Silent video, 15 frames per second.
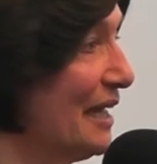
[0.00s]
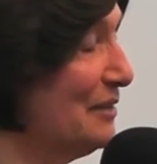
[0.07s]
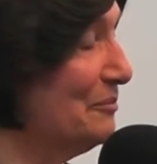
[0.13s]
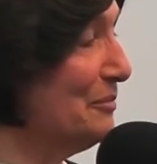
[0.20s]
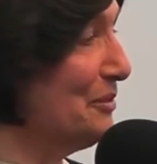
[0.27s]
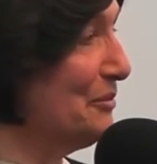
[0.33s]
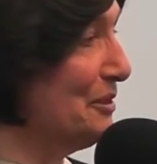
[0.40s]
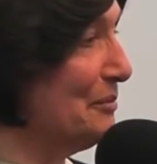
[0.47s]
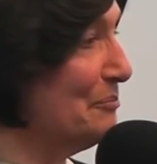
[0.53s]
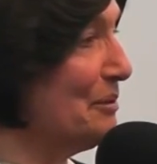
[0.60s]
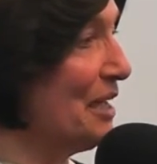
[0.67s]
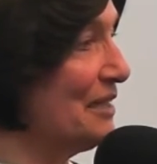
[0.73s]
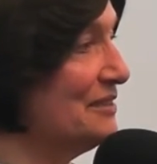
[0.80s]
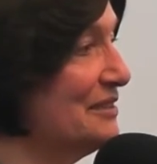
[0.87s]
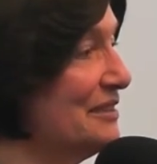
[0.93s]
had Miriam
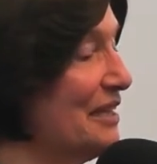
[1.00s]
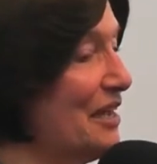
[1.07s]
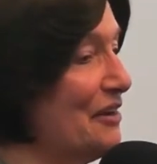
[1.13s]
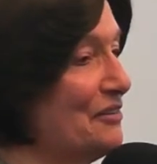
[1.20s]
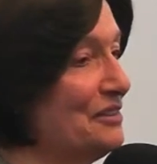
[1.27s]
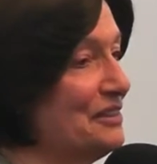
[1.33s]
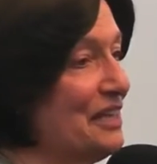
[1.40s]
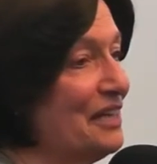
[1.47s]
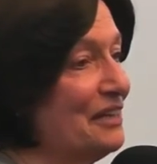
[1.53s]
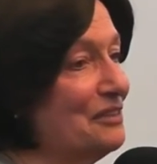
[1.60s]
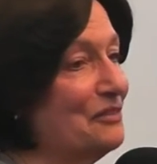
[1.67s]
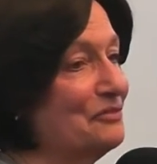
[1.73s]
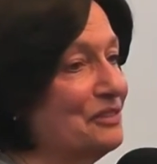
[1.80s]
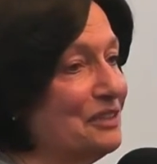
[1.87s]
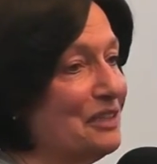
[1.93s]
Basia, Aaron
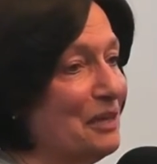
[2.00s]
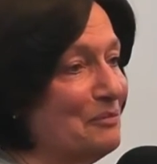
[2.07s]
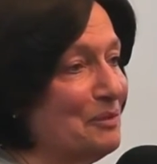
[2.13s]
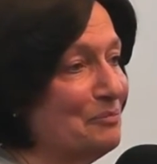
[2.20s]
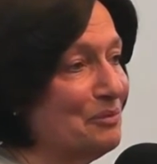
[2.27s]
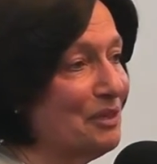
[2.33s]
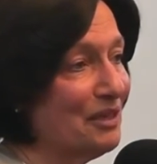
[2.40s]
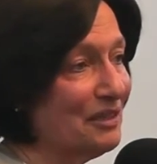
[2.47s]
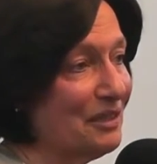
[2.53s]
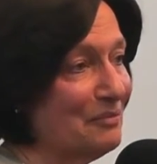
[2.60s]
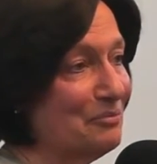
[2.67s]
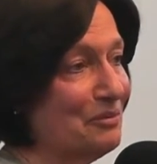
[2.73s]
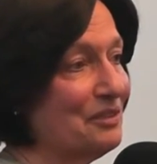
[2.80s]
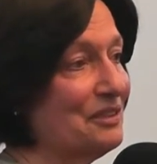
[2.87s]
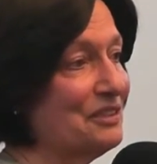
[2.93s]
Yaakov, Nechama Bracha,
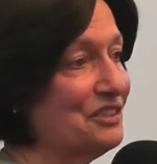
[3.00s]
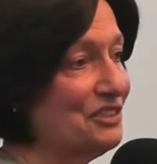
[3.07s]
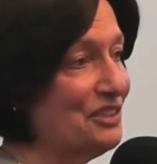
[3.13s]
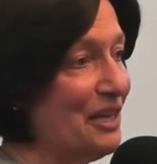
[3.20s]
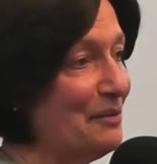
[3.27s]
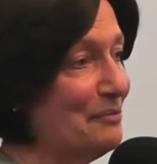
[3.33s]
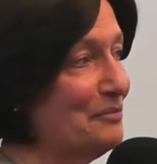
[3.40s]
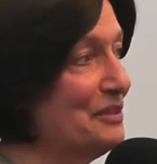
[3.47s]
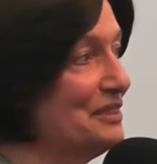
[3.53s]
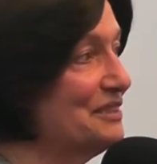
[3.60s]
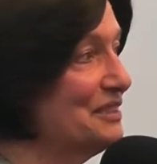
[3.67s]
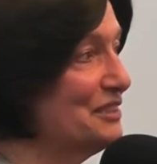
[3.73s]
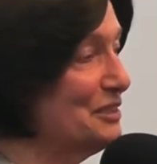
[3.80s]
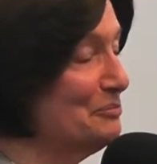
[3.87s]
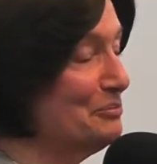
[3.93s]
Bracha Hashem. We had
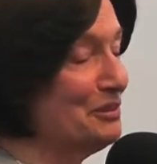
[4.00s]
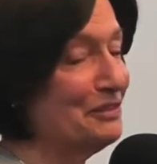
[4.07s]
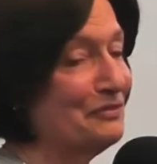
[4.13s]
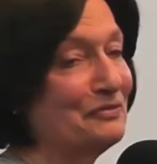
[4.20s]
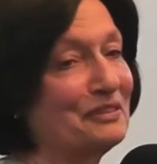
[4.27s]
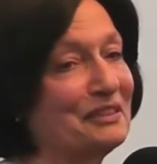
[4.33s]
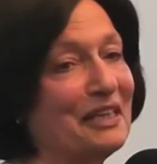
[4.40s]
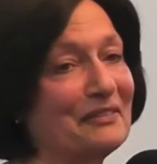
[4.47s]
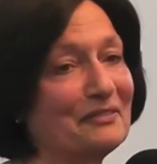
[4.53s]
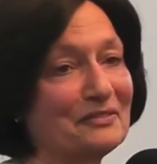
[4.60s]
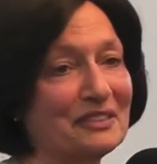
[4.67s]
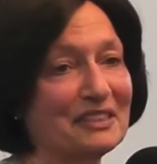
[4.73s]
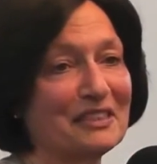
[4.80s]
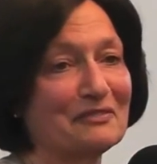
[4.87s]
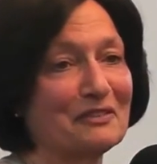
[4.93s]
such a beautiful life
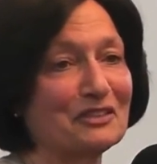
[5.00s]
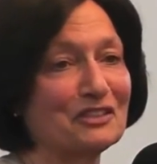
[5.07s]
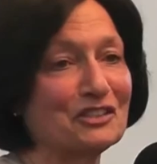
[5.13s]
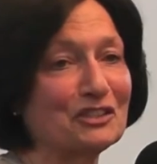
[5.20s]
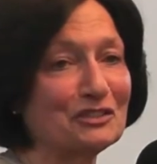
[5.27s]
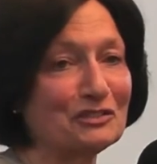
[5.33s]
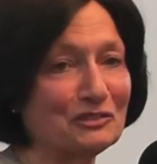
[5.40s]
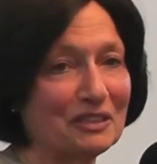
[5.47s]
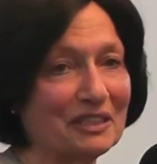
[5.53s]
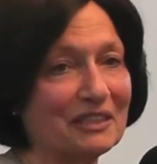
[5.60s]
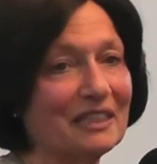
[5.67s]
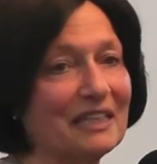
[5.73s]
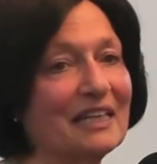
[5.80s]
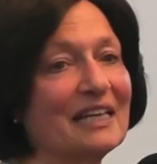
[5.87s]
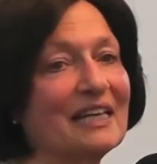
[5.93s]
to give our children.
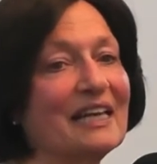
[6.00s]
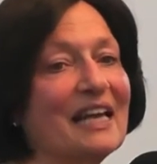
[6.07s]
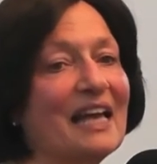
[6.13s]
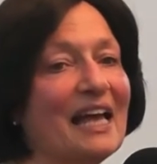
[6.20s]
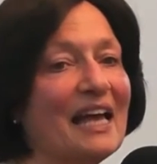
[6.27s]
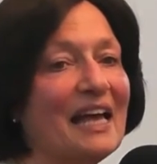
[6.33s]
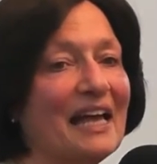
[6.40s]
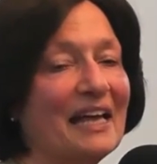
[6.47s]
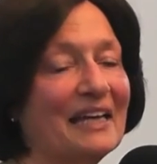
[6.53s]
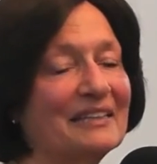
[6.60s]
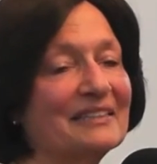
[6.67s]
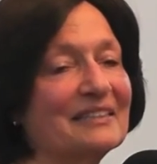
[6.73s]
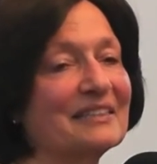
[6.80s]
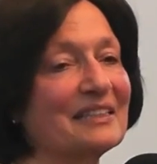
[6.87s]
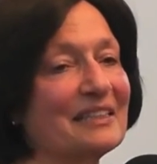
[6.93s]

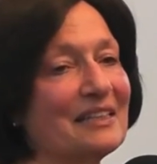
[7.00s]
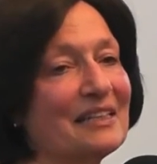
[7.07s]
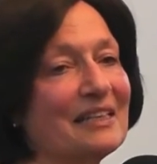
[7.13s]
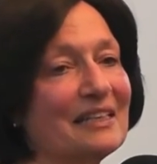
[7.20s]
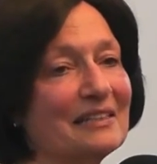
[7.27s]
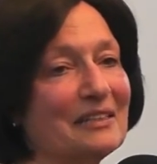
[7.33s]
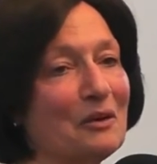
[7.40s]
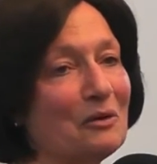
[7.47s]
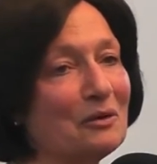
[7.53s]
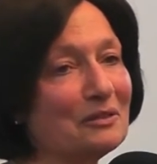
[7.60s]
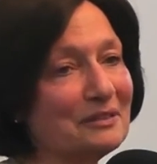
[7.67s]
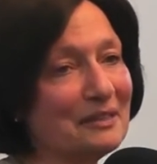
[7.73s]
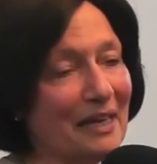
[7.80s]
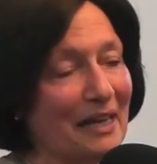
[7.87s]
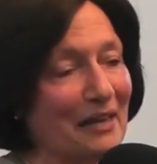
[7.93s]
And in the
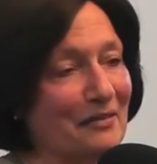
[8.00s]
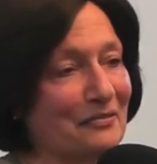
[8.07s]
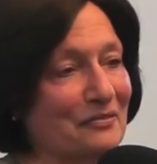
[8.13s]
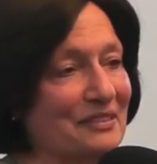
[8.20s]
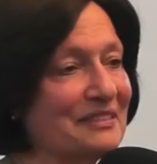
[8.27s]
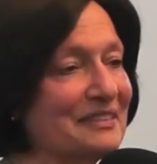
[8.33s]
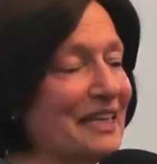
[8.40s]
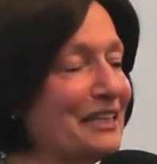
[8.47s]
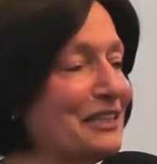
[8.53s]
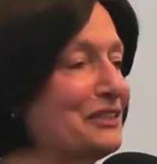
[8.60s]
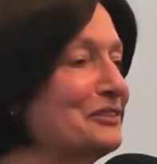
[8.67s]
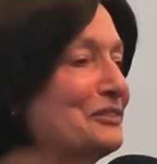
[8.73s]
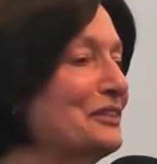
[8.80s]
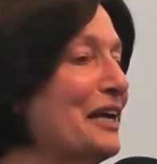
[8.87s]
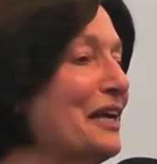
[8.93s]
old life, the
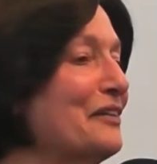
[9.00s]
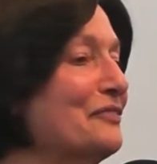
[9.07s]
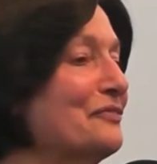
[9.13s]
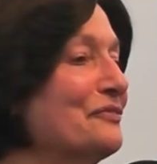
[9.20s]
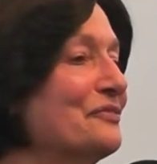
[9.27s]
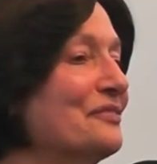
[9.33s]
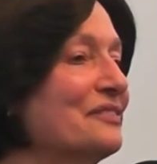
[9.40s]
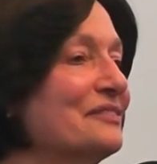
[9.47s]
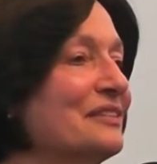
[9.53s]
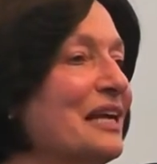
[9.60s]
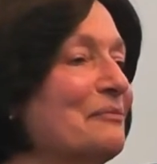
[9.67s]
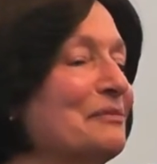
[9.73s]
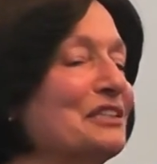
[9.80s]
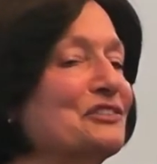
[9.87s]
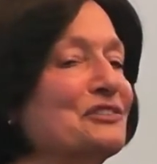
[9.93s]
secular life,
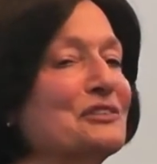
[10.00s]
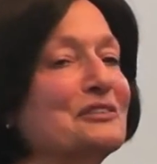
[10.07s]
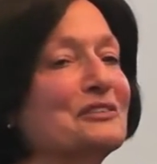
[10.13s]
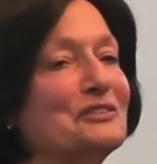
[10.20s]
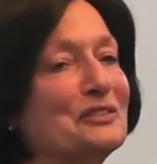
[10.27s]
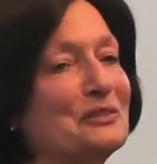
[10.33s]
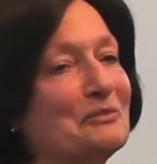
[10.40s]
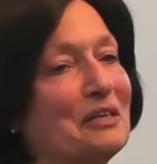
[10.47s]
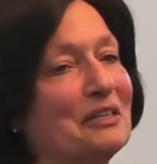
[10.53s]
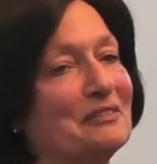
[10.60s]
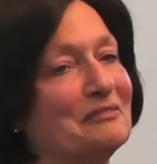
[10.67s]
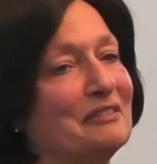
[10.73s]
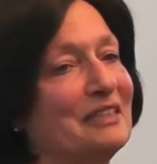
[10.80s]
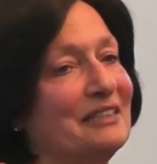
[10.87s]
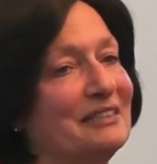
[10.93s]
how many children do you want
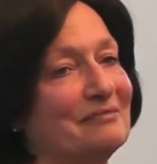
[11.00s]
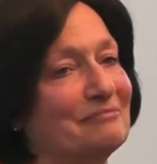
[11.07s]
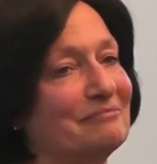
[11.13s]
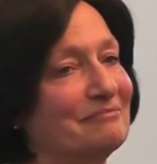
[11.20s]
already?